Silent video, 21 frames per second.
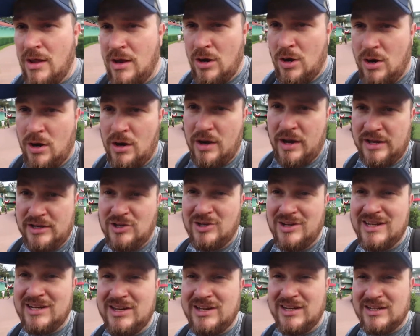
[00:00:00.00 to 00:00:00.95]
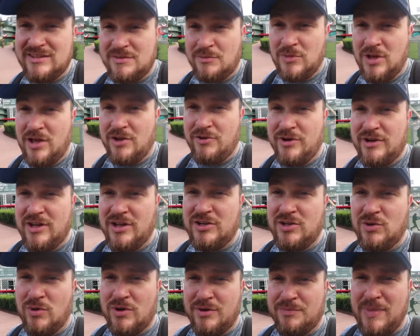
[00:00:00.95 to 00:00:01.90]
and you need to get some laundry done,
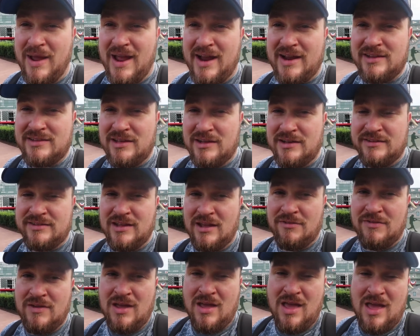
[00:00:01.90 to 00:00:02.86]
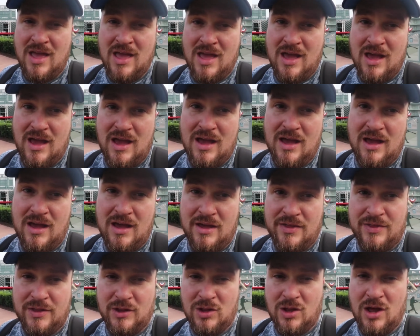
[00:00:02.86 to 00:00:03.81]
you want to pack a ton of stuff,
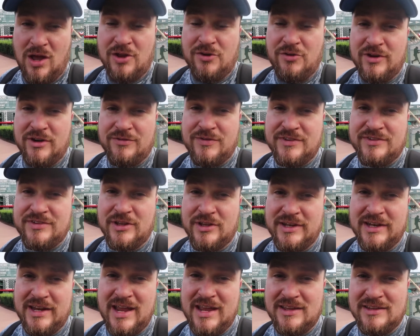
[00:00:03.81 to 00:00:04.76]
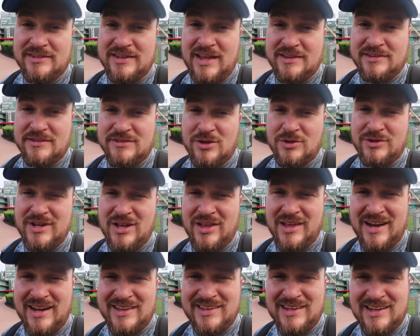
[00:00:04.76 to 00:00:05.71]
the laundry facility is at this
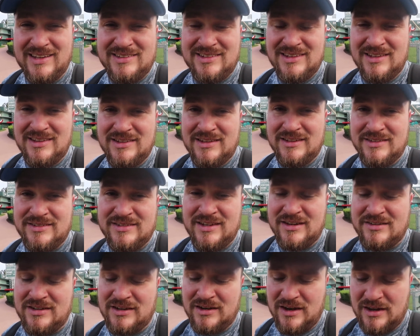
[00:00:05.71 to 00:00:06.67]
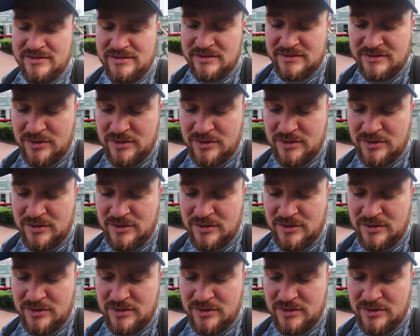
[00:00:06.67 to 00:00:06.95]
hotel, and I think it's in this section, guys.